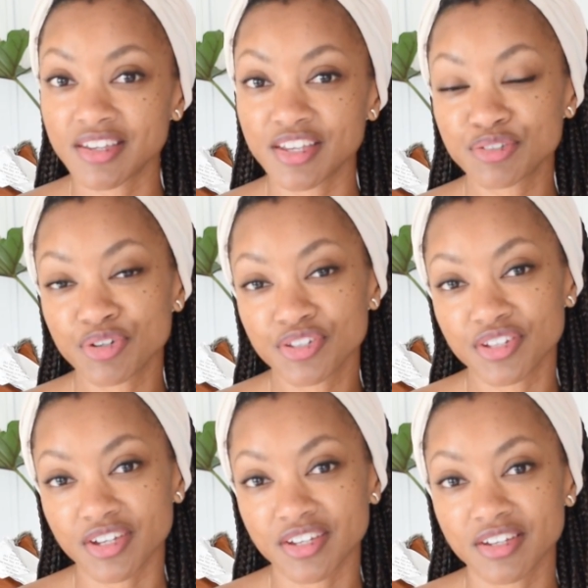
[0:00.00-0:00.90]
Yes, we're going
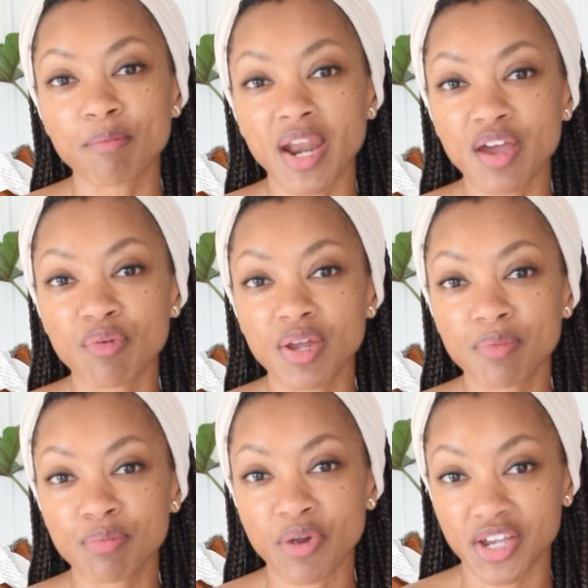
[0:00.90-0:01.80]
to look, but I want
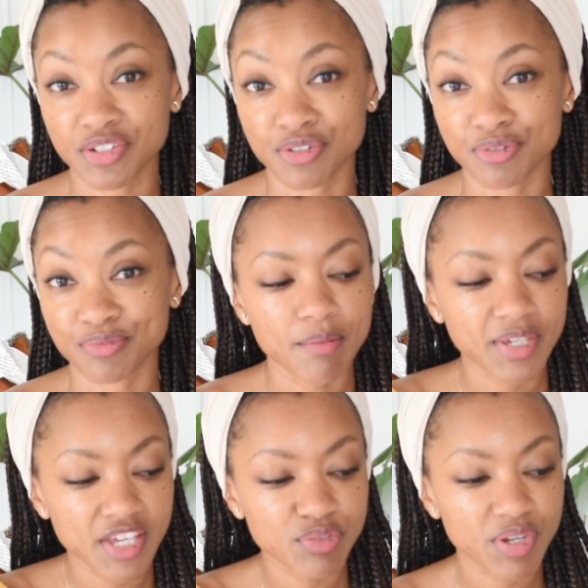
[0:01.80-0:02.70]
to be practical
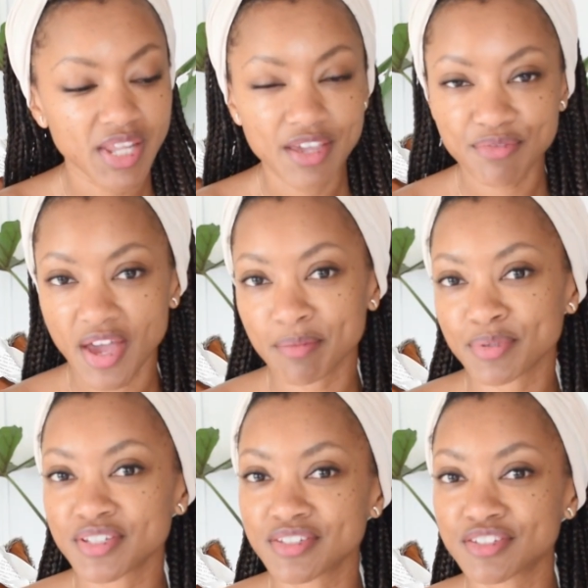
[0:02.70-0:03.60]
because when life
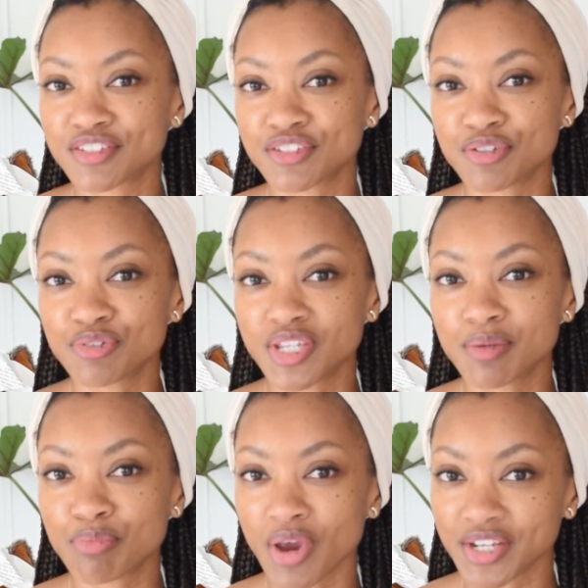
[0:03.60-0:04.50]
happens, you
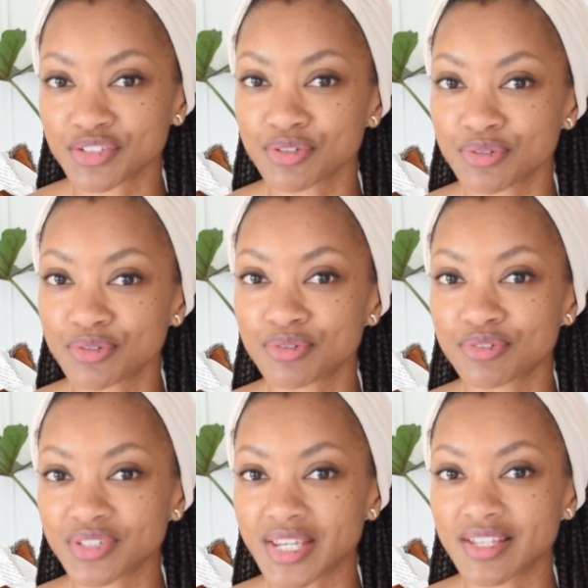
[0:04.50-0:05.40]
need practical
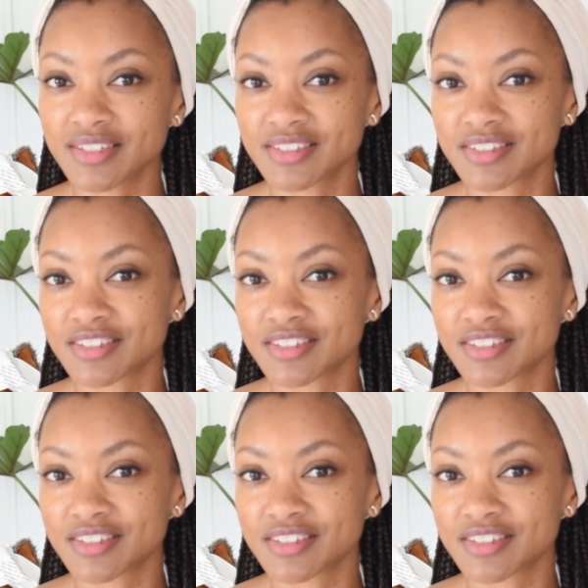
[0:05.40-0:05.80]
things.